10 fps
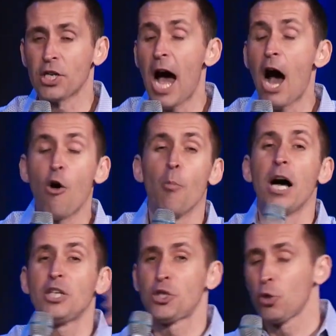How
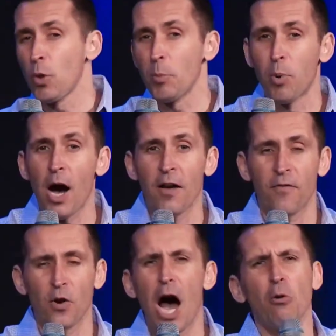much should we buy?
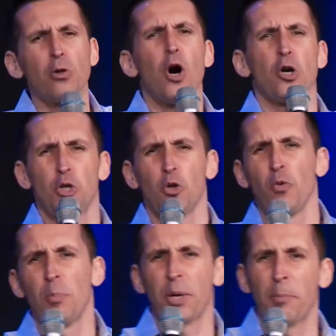For how long should
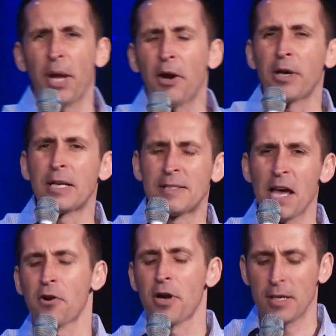we prepare?
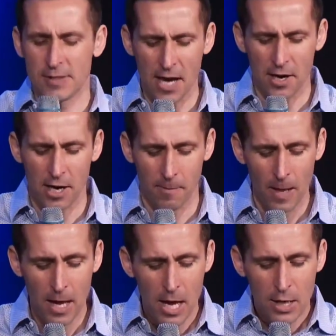Etc. Etc.
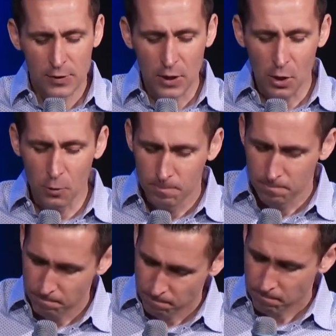So
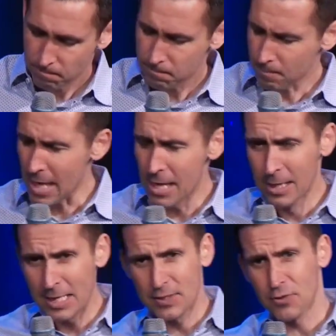
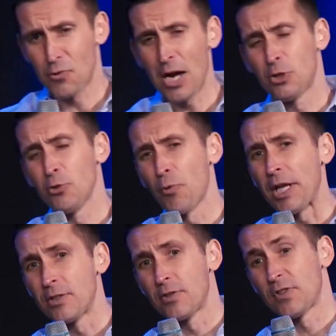let's try to
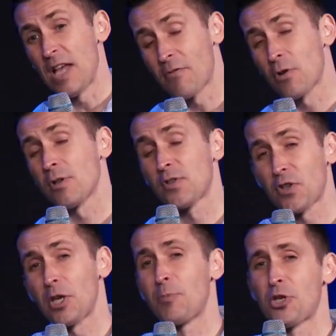read several
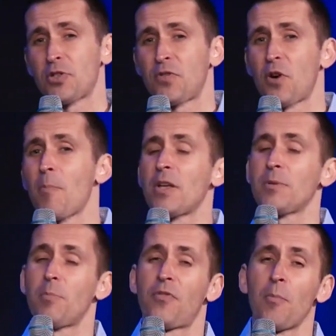scriptures
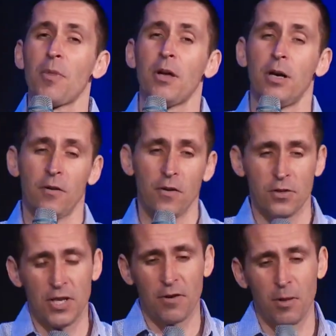
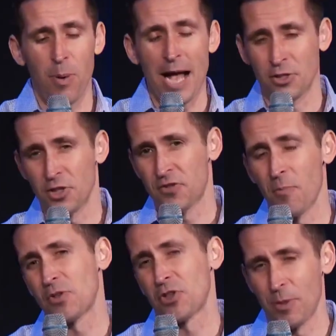several passages
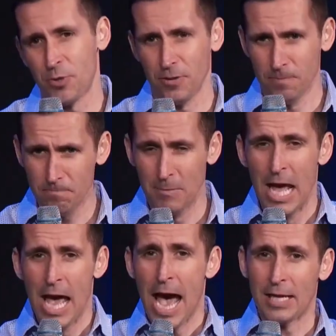from the scripture,
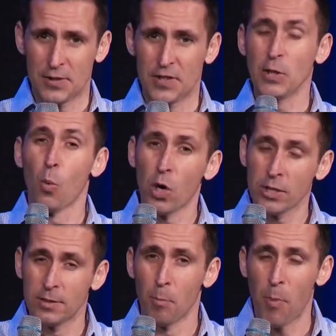and see
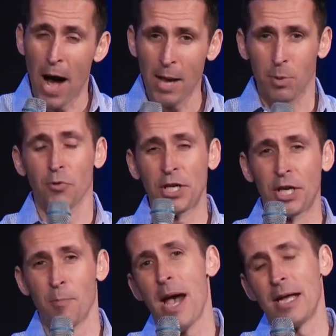what Bible
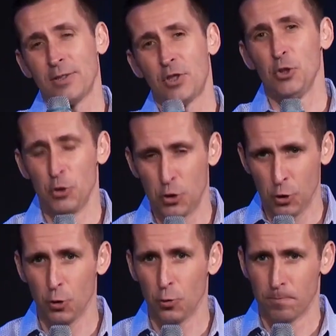recommends to
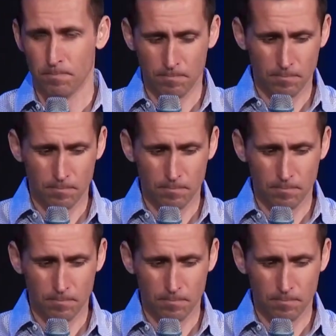do